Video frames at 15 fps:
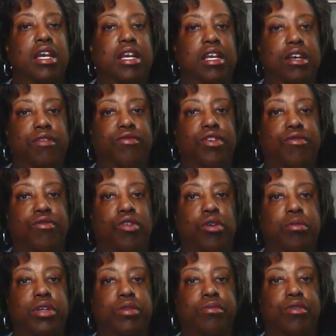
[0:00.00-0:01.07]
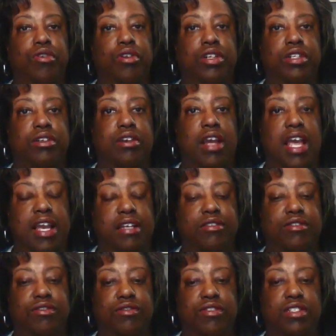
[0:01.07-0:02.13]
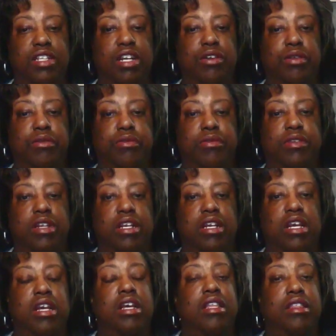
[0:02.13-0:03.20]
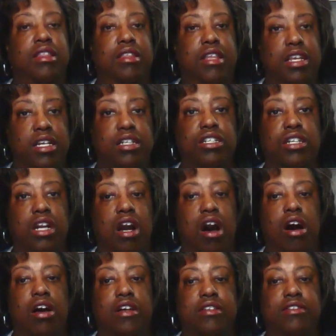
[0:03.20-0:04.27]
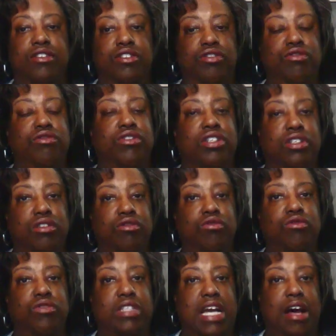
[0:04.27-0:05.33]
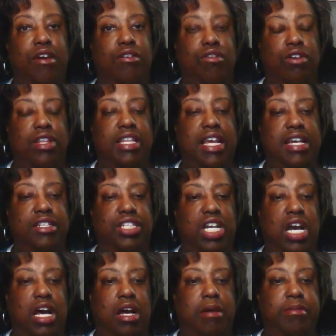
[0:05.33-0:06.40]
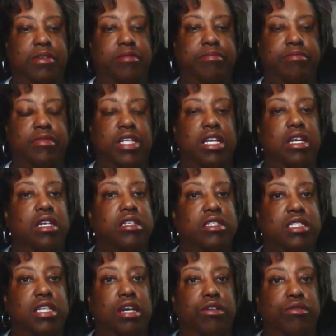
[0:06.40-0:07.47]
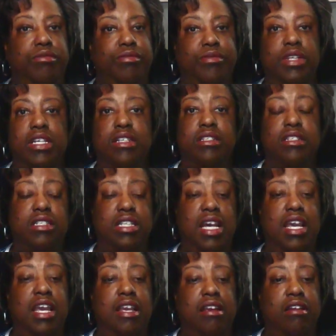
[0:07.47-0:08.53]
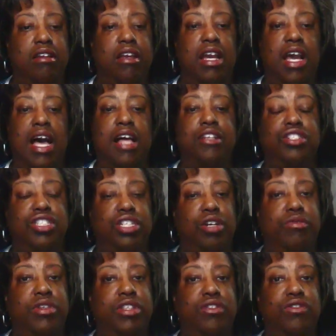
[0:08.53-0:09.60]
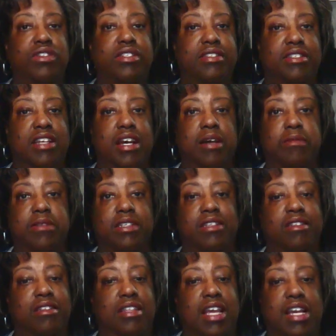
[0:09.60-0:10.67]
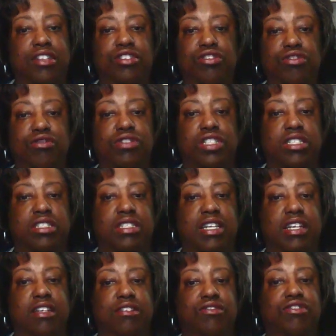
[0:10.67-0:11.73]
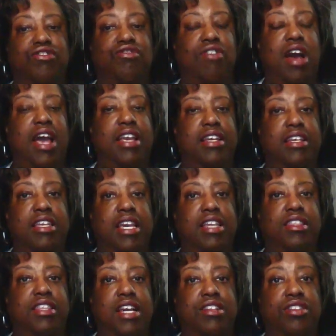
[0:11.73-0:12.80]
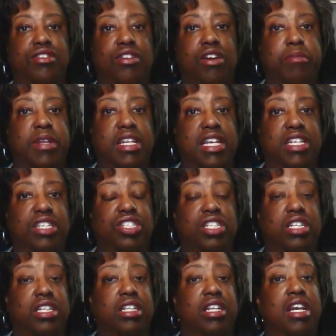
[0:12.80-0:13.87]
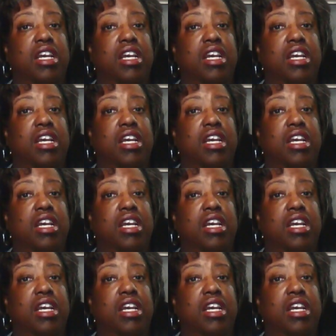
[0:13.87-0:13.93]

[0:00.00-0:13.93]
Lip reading: If your former employer answers no, it could cause you to lose out on that job. So, today, I'll share with you the steps that you should take to try and get that determination